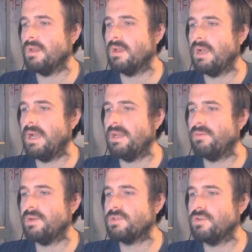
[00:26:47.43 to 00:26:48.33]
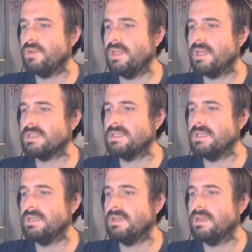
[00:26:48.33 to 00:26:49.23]
INLretro
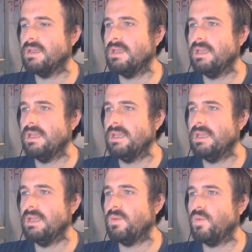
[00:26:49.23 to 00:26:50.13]
exe, it will